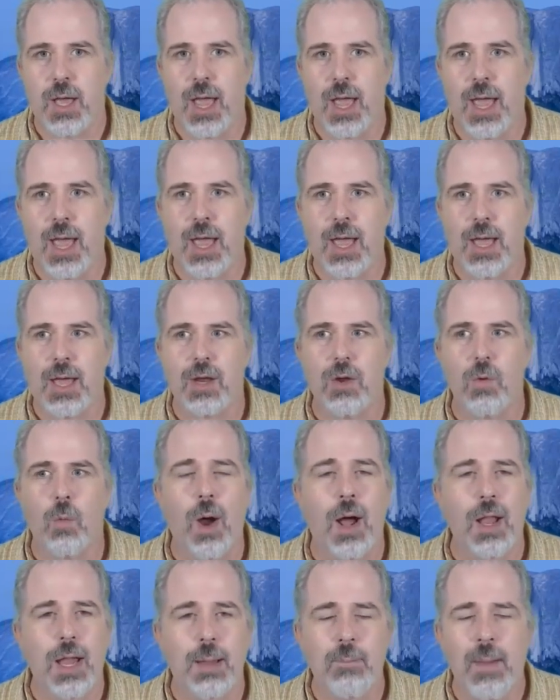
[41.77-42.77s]
And
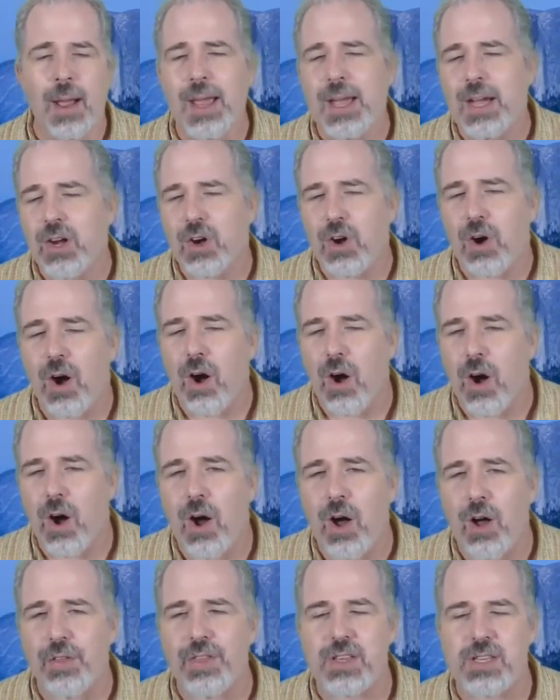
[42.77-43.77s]
while I might
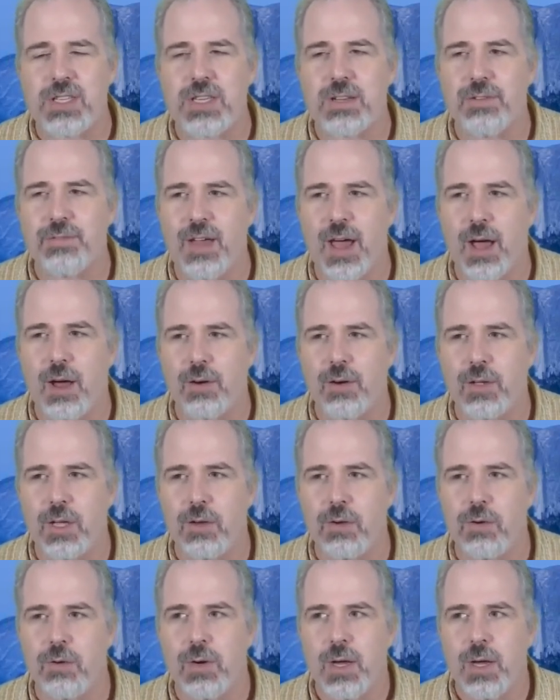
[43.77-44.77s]
call this a
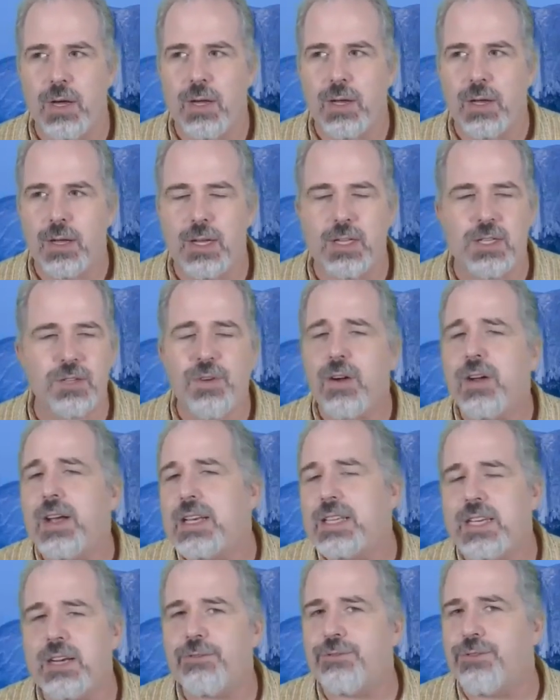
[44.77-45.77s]
value, it's very
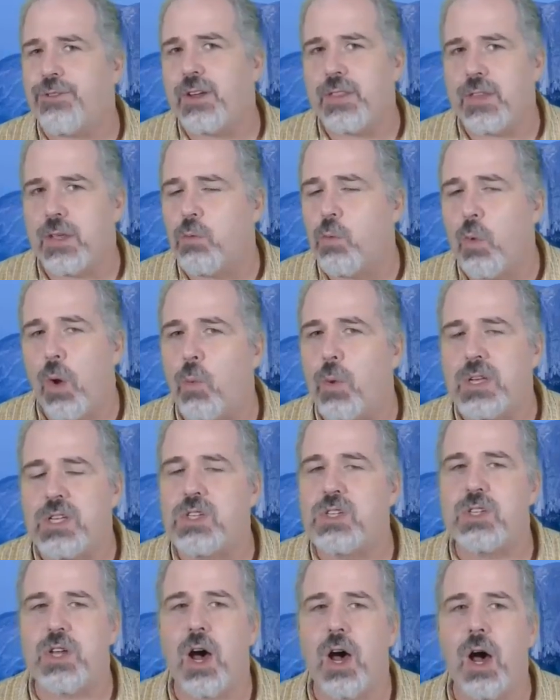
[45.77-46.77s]
different than what we
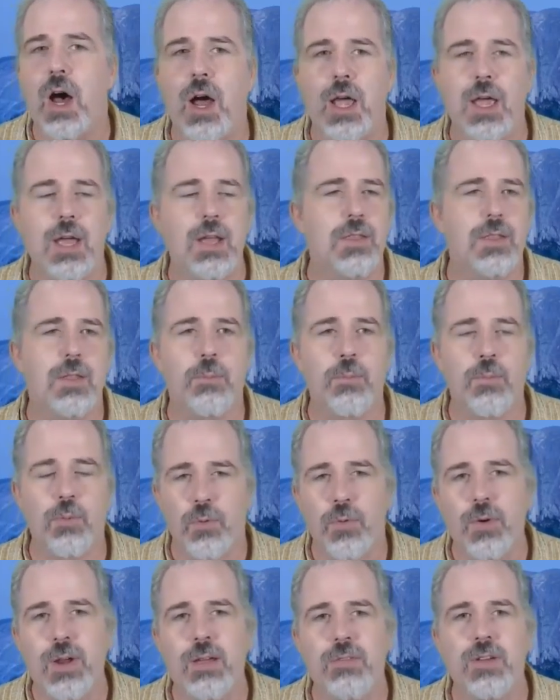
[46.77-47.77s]
saw in the
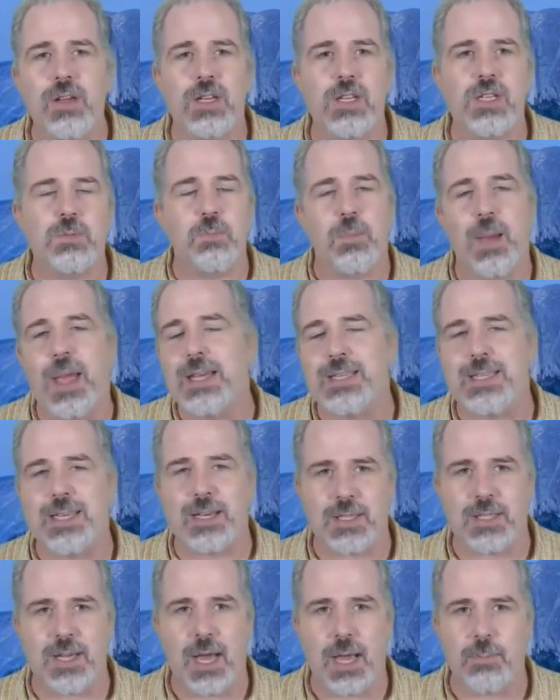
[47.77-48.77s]
previous
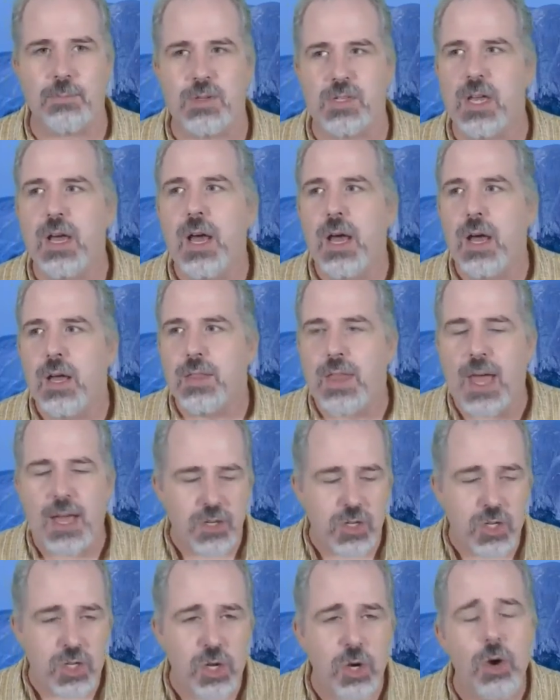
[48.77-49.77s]
basic types.
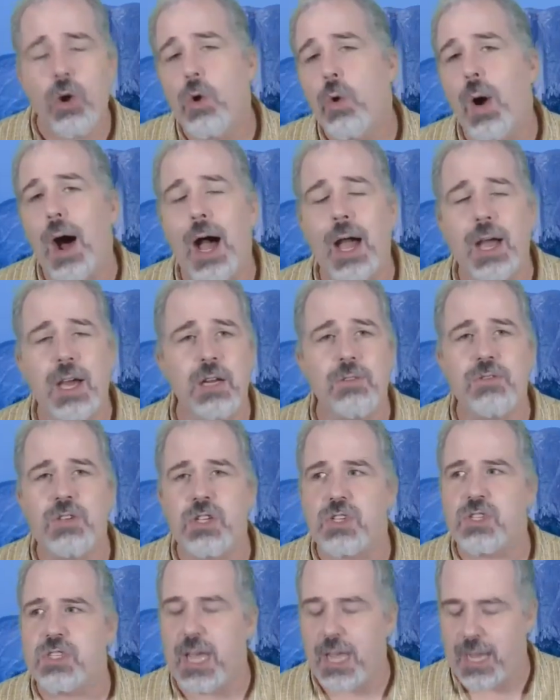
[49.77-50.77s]
That 2, I could have
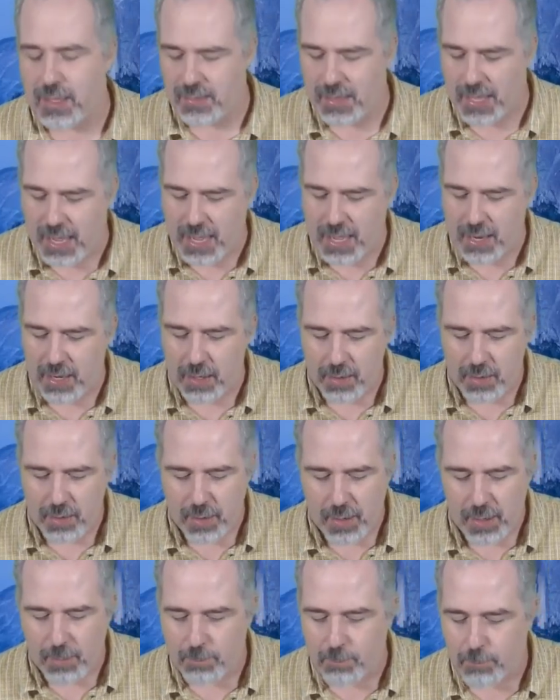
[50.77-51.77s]
just taken that
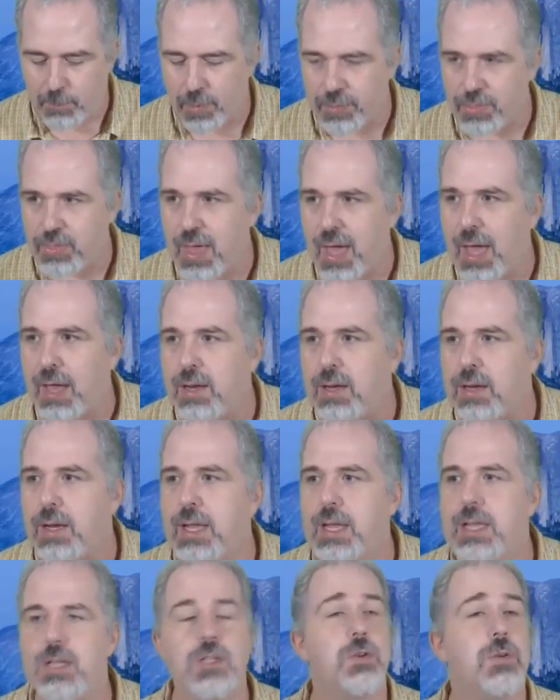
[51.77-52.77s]
and put that
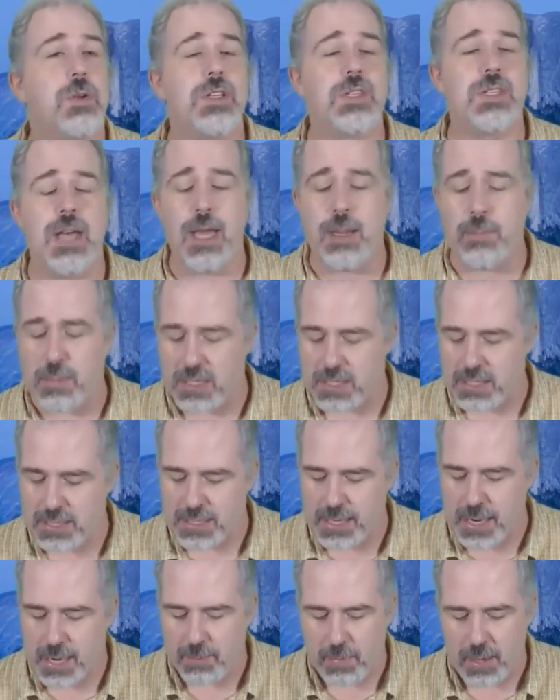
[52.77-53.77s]
into an assignment
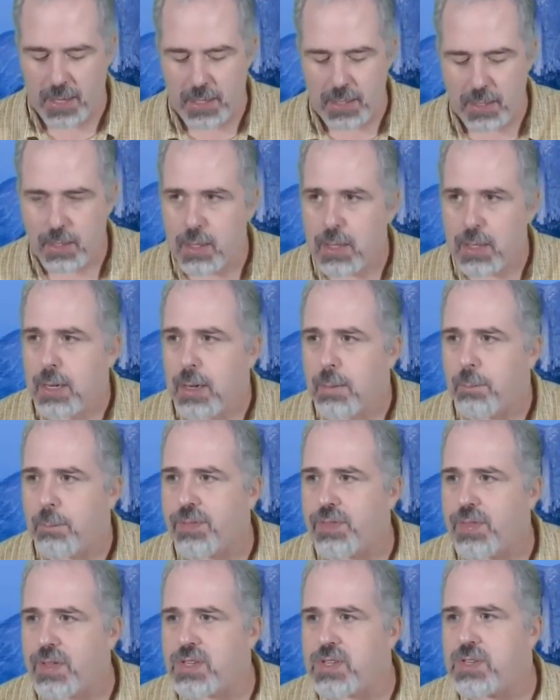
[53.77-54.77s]
statement.
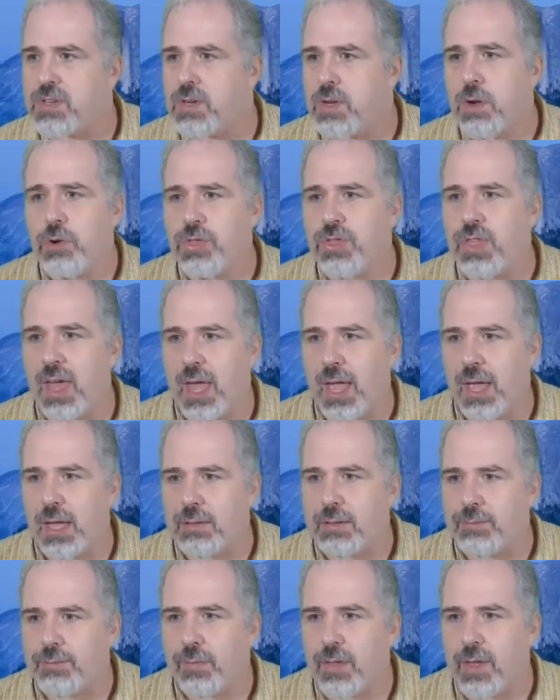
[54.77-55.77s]
But this new
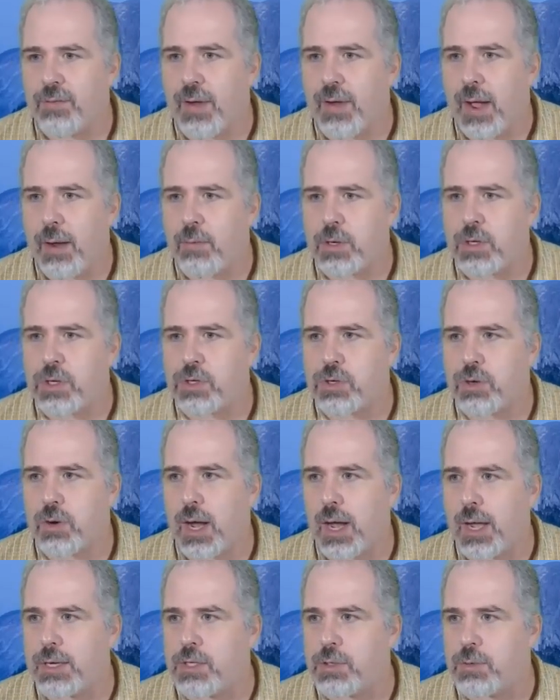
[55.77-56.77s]
thing, if I were to
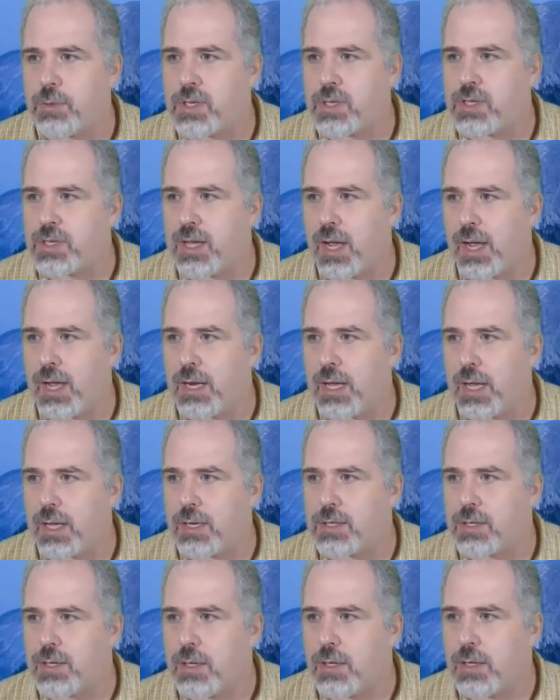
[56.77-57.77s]
try to assign
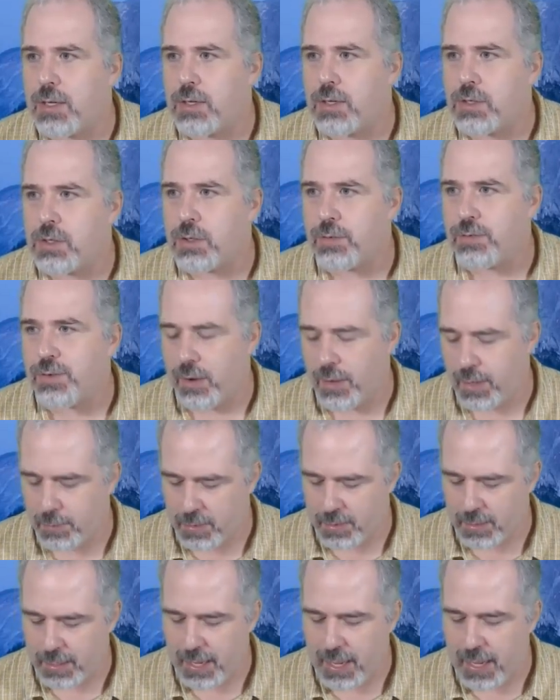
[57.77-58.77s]
it to a
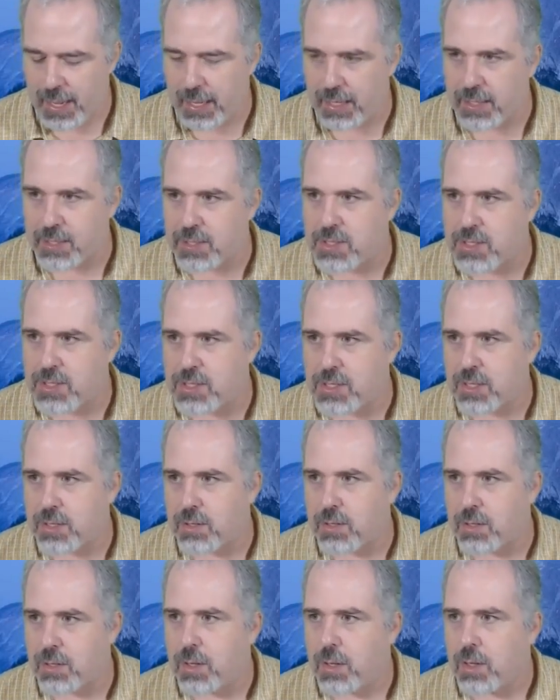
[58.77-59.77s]
variable x,
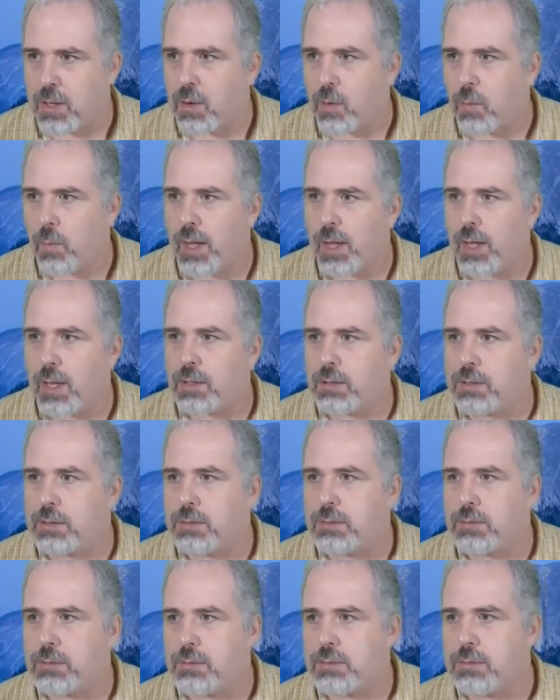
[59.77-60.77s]
well,
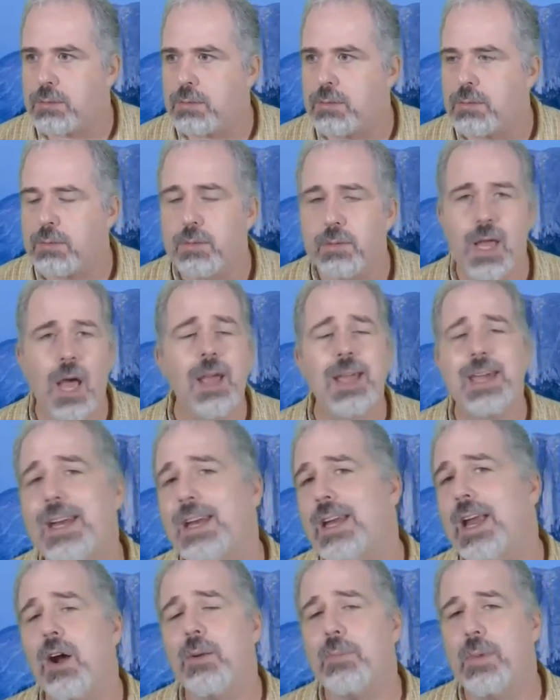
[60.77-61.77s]
now
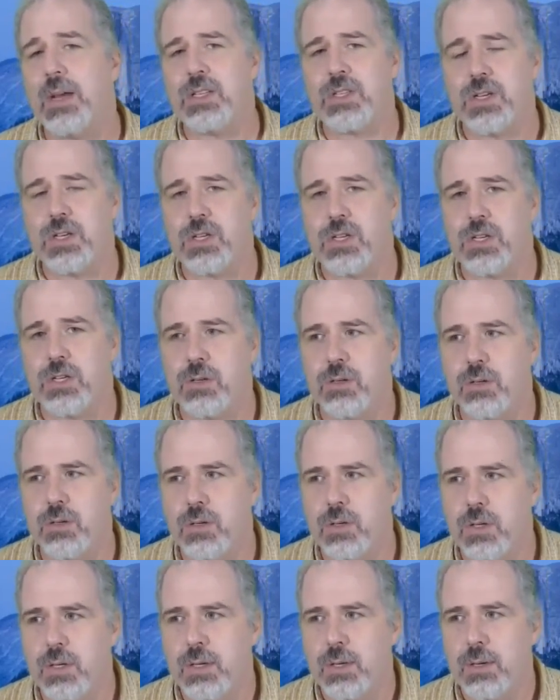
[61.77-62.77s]
an error message
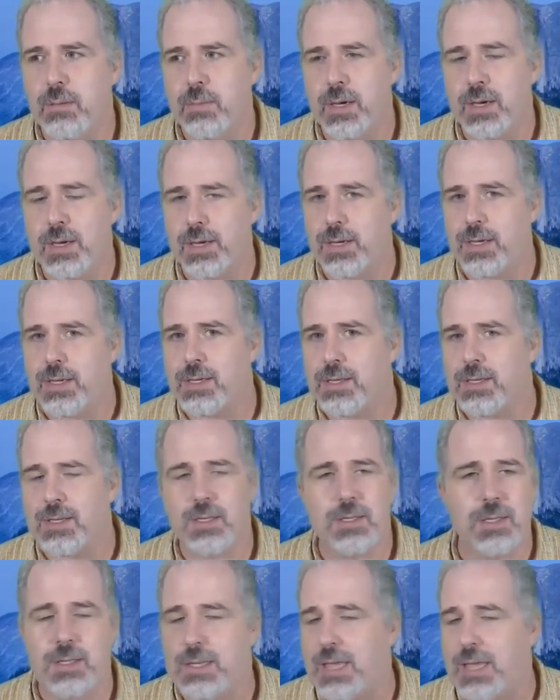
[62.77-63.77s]

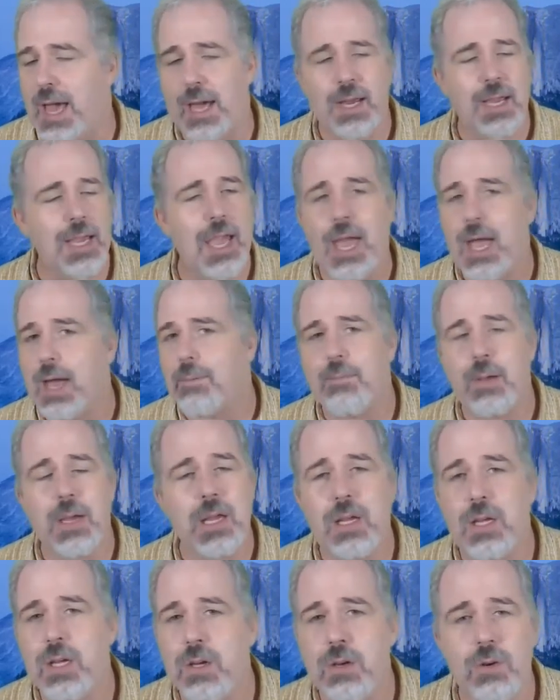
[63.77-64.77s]
because that can't be
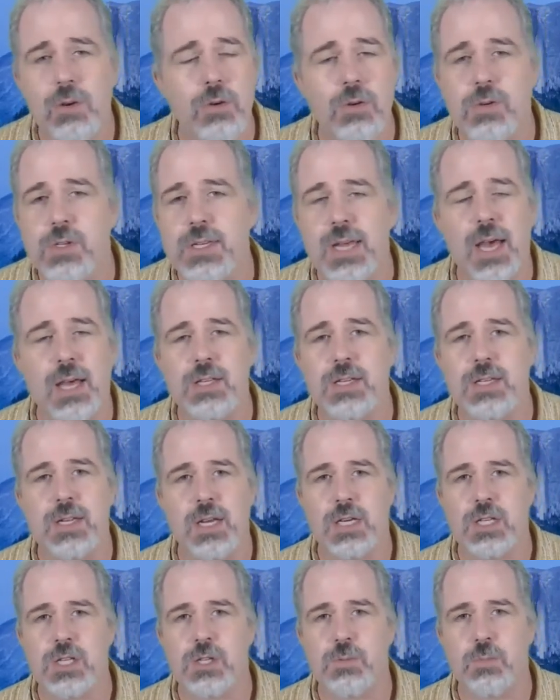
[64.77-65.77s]
used as an
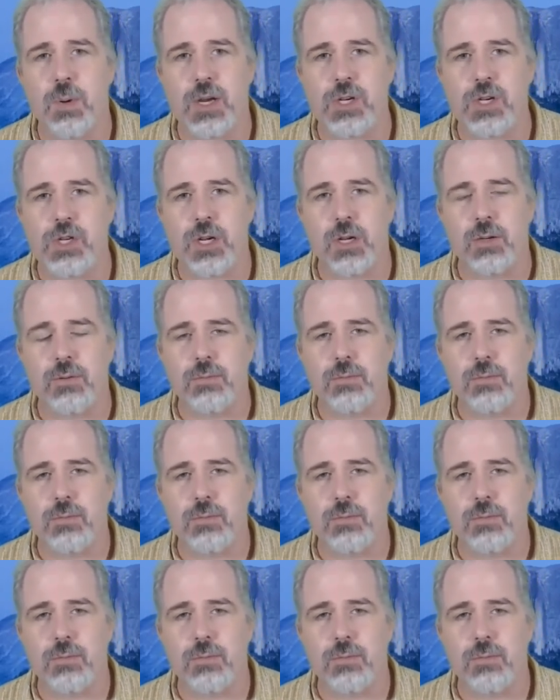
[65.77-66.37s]
expression.